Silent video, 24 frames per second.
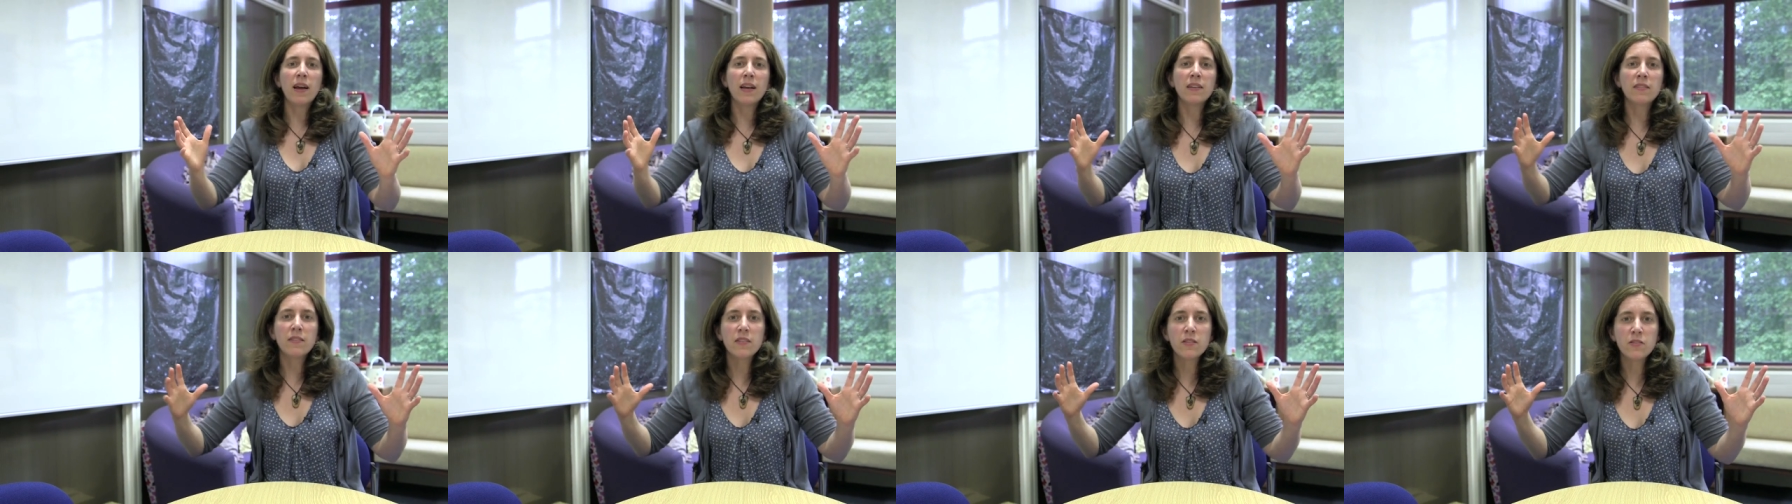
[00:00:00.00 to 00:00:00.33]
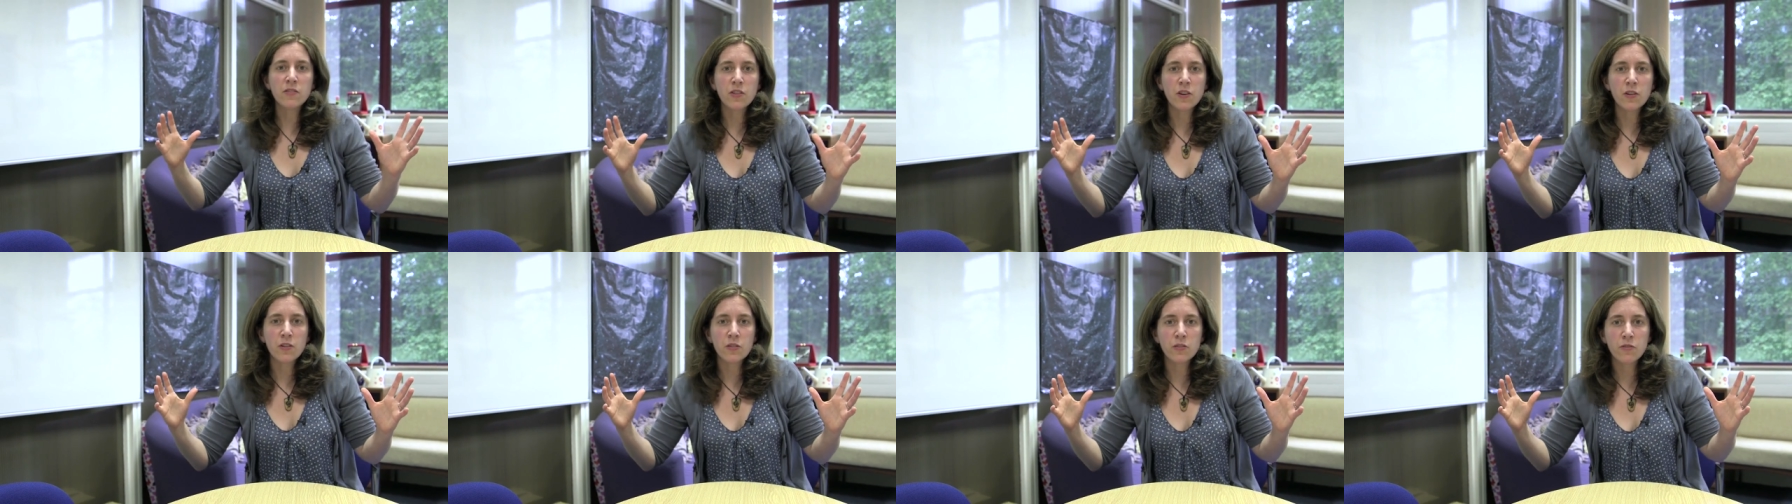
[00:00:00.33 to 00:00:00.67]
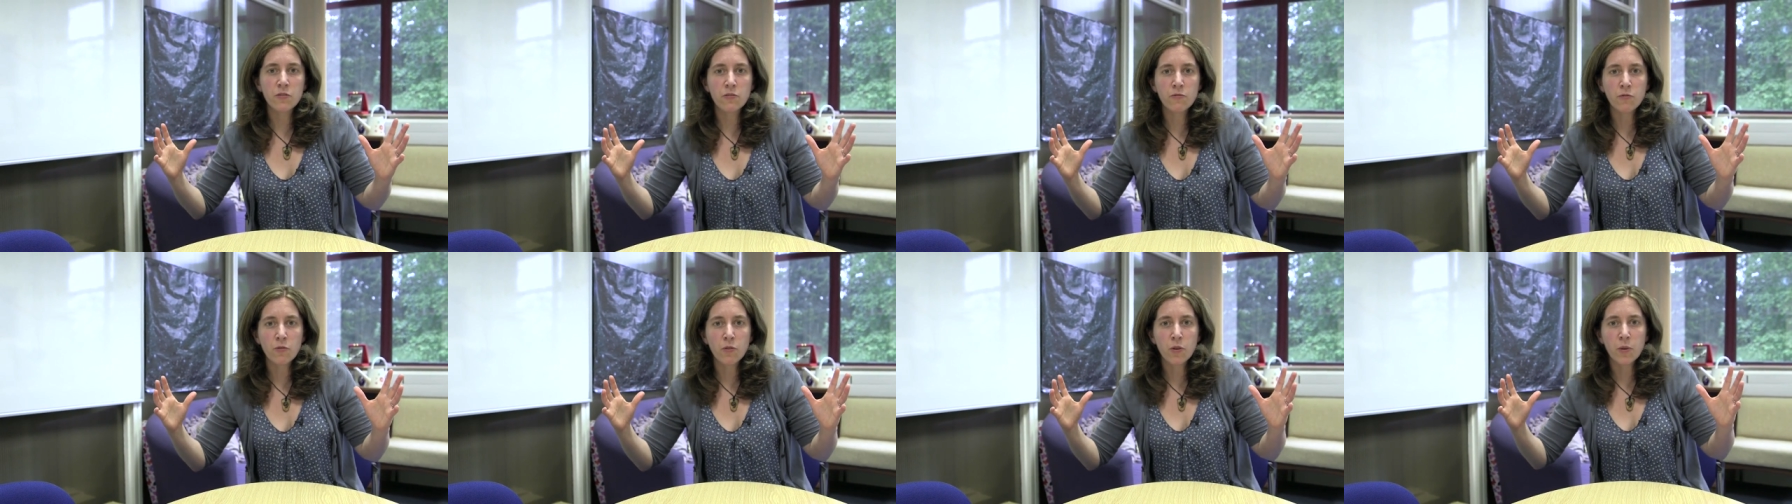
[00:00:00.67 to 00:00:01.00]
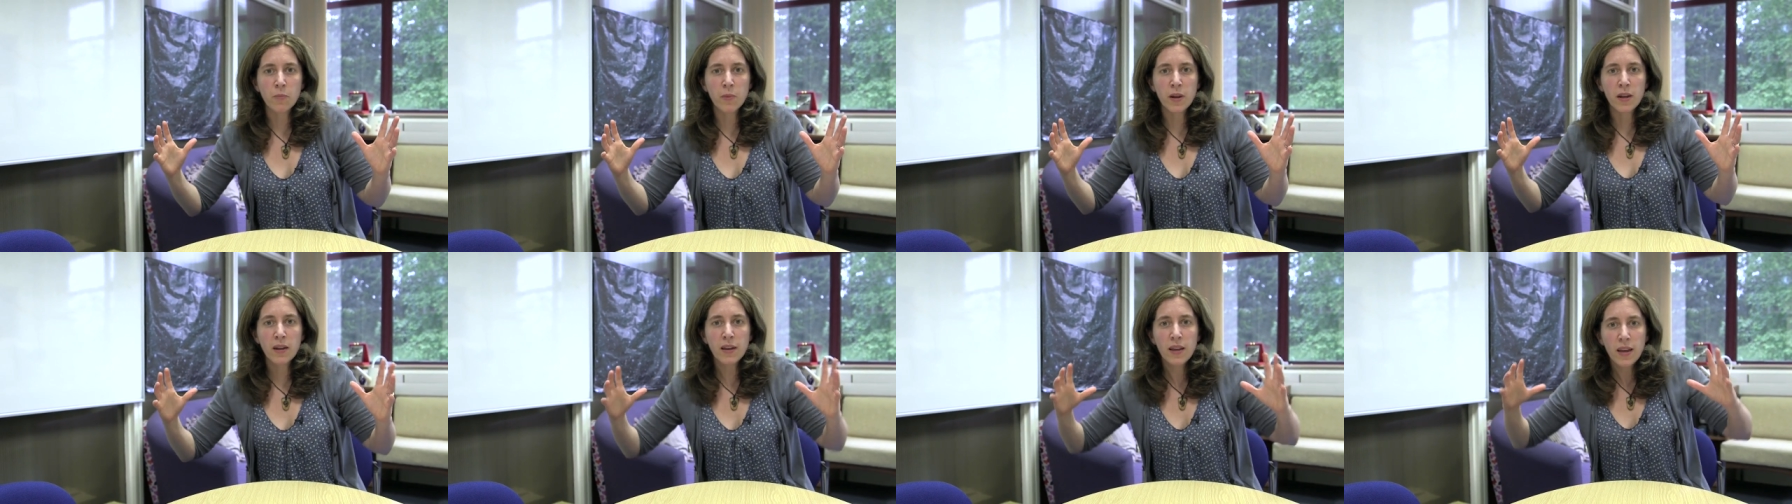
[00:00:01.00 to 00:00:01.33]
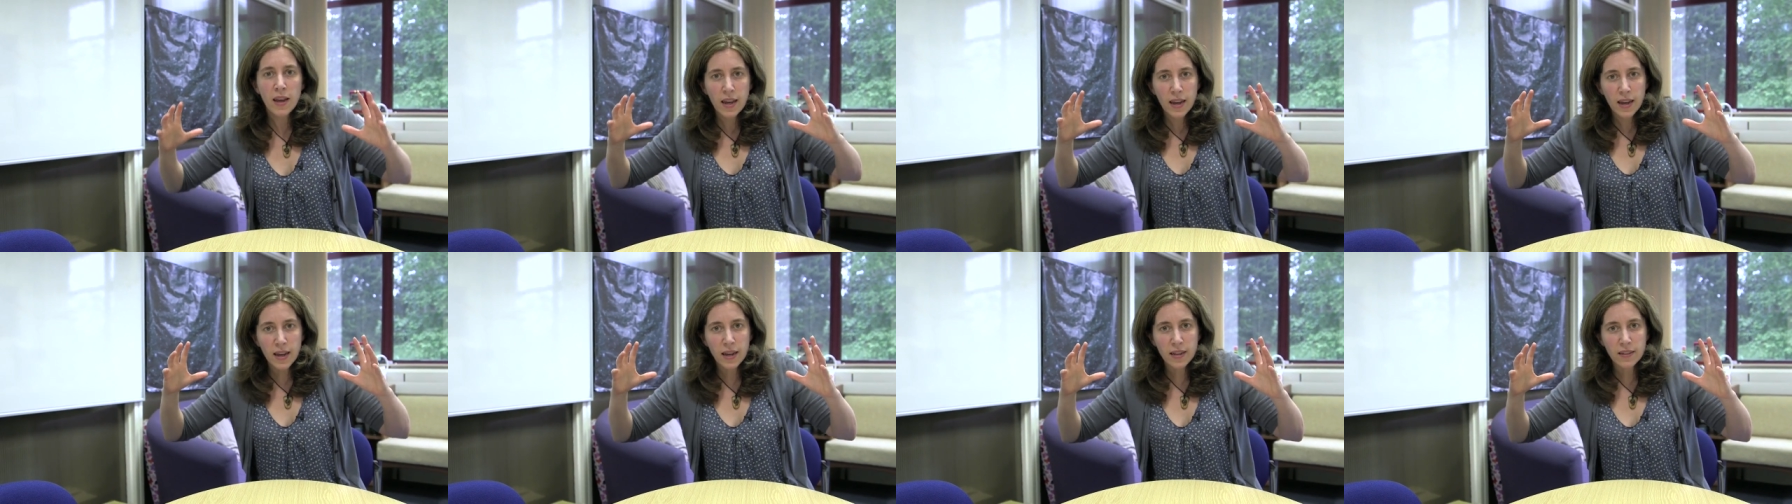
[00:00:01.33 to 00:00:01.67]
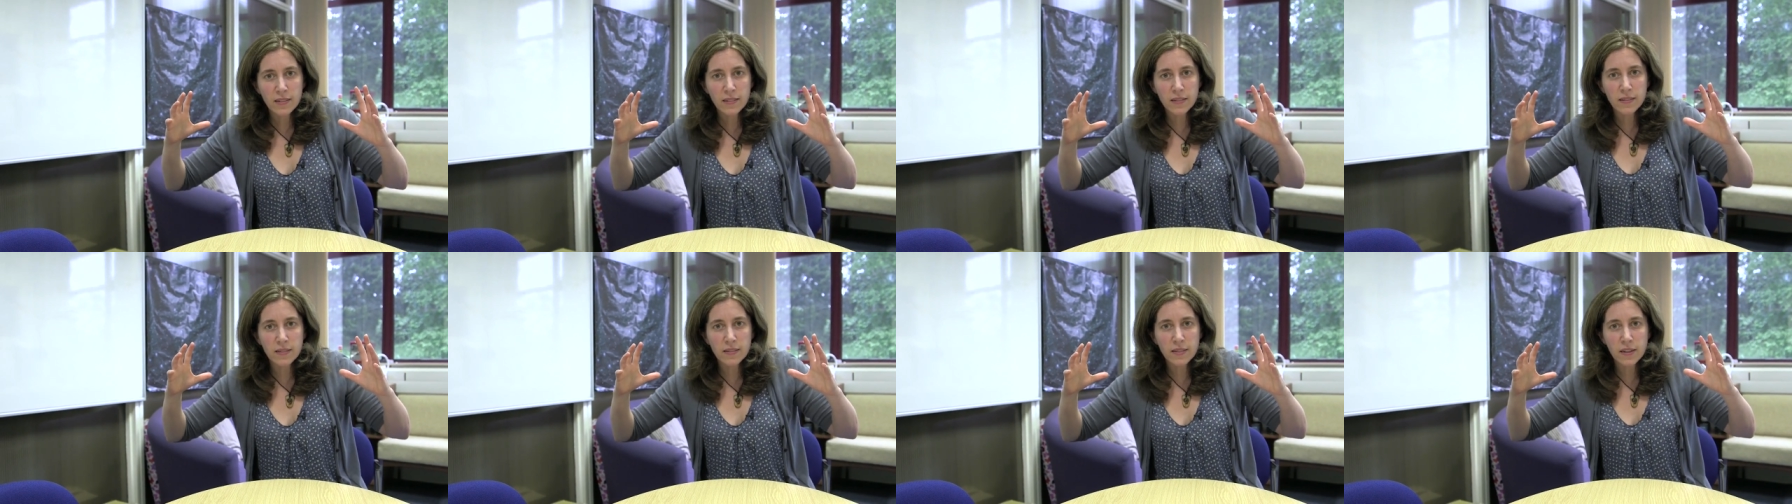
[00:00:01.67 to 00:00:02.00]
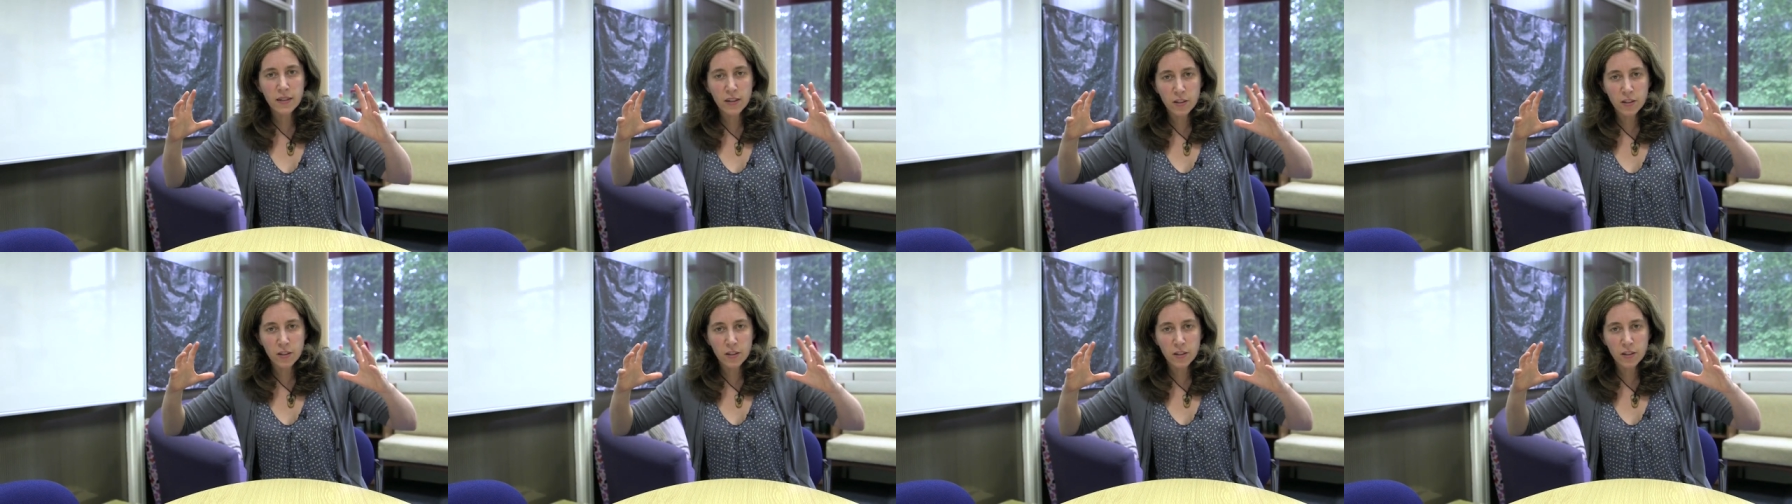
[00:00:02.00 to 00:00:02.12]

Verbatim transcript: As the star is forming, it's